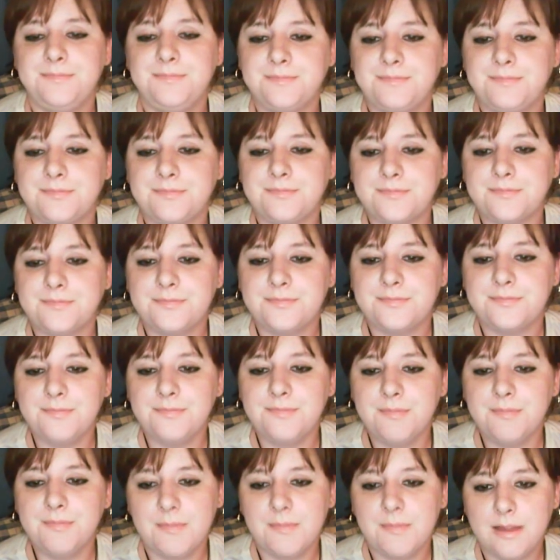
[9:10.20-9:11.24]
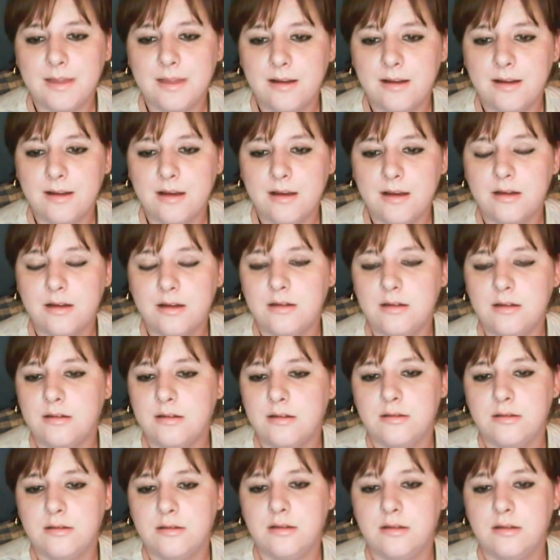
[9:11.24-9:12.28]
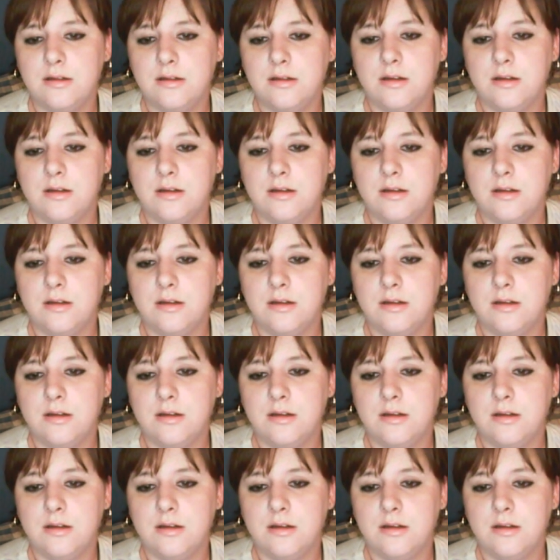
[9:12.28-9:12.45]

[no speech]